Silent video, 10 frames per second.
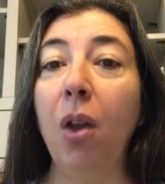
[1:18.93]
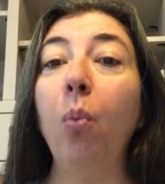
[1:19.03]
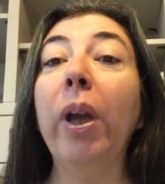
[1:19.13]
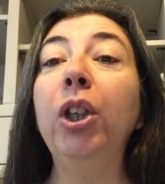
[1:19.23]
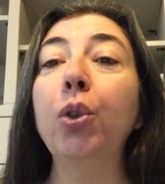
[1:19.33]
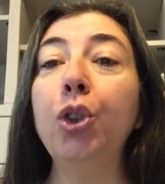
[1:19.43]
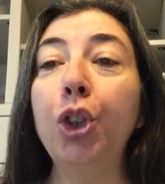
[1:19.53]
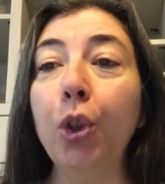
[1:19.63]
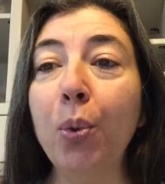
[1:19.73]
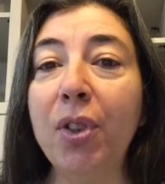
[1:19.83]
When you're
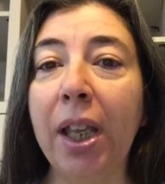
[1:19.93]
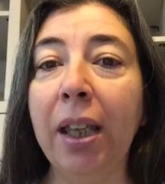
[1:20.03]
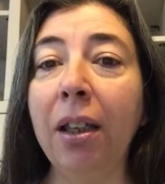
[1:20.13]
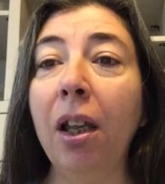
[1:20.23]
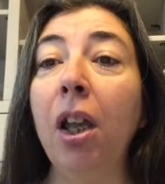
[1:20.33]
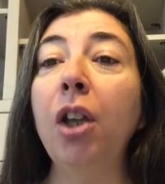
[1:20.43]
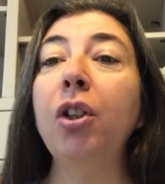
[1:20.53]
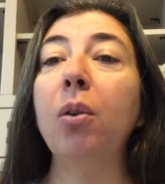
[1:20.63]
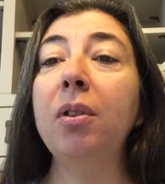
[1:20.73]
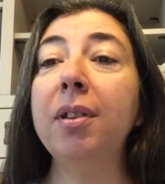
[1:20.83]
choosing,
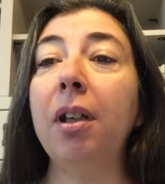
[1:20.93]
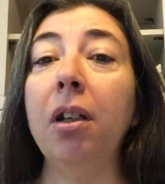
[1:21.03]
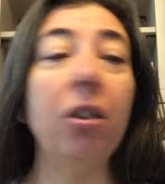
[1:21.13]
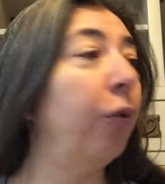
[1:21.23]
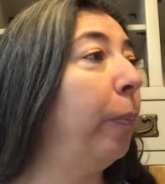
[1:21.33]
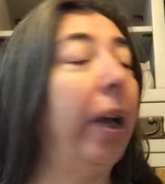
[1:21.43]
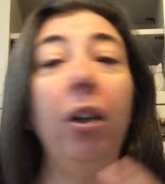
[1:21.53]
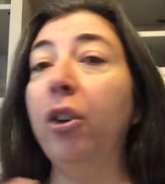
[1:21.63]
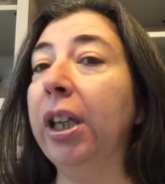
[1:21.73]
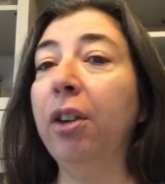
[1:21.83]
don't start off by
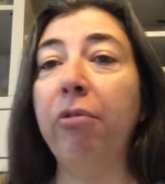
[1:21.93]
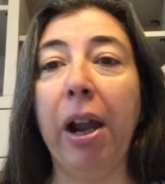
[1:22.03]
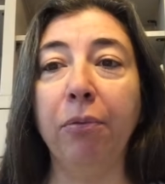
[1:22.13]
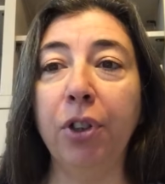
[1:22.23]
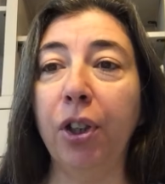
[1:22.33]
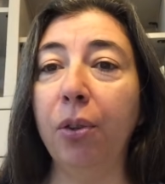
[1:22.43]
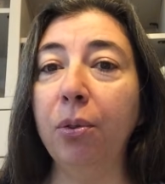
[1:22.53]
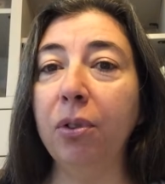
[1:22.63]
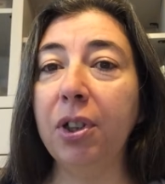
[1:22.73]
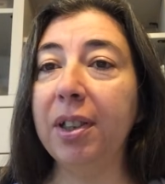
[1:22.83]
looking around
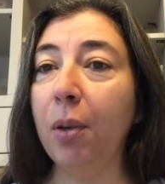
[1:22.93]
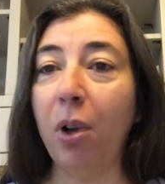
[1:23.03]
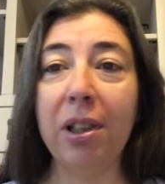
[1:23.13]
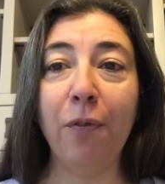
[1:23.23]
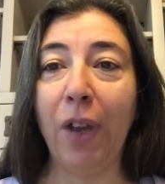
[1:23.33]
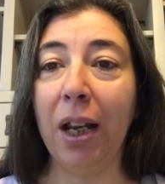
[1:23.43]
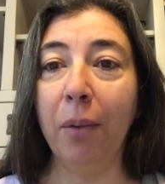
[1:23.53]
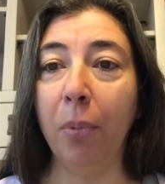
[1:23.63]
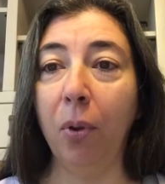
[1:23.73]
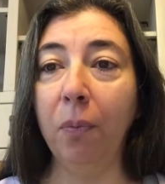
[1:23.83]
you to see what's
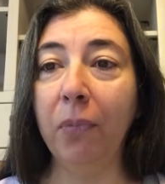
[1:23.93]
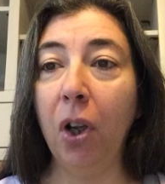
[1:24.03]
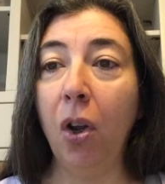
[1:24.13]
available